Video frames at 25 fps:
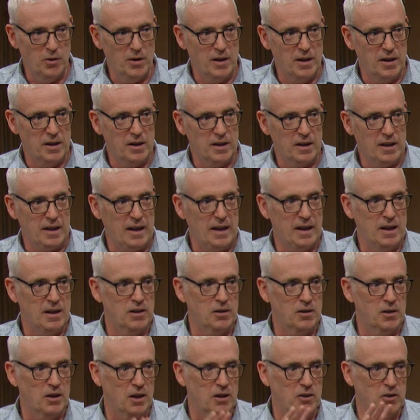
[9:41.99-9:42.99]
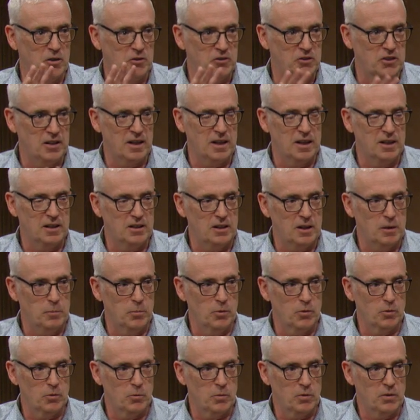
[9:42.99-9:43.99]
And again, uh, digging
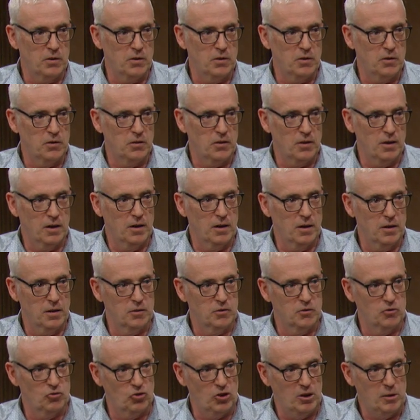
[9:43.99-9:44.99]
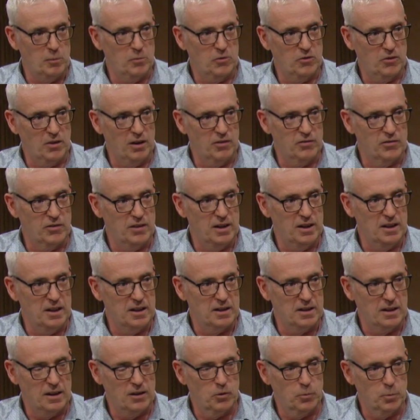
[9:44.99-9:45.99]
deeper with uh, James David at
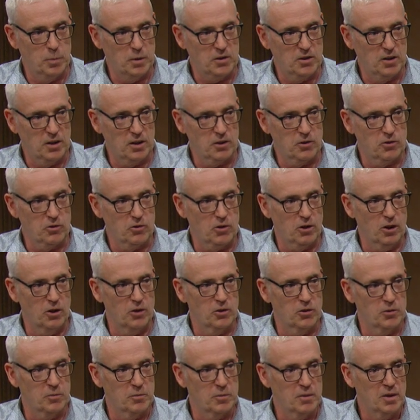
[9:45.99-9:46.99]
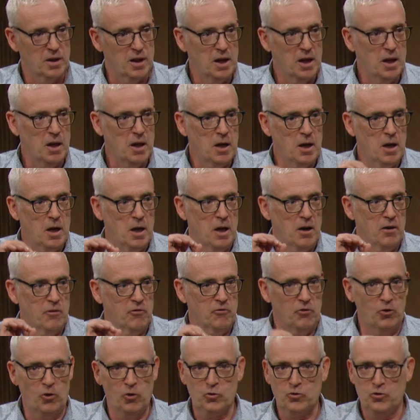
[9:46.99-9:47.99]
that spectacular garden.
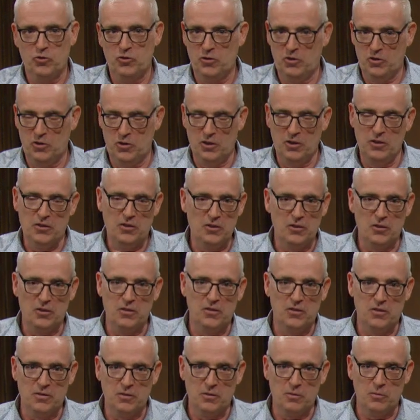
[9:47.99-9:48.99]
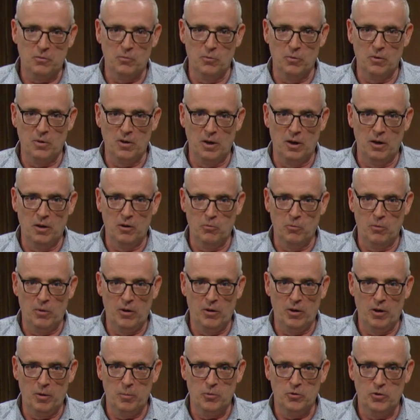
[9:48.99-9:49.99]
Folks, this is a
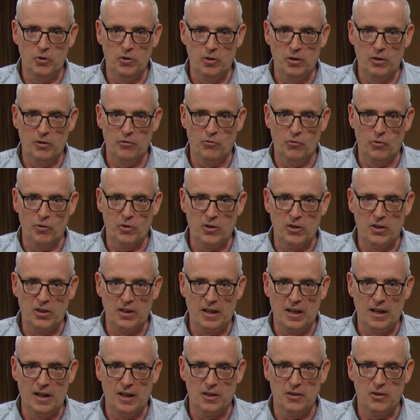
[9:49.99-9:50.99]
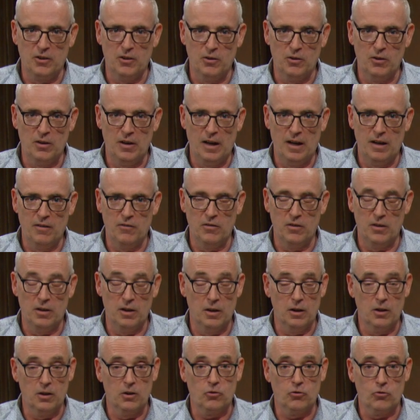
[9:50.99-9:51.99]
rare opportunity for you to get out there and have an
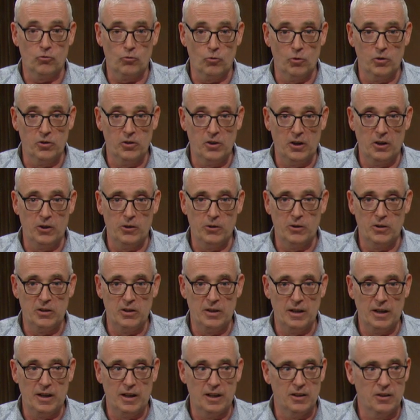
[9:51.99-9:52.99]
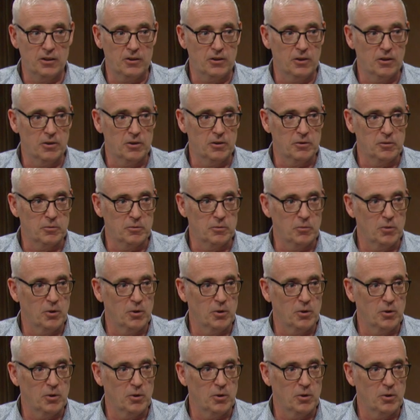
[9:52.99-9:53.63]
extraordinary day in the garden.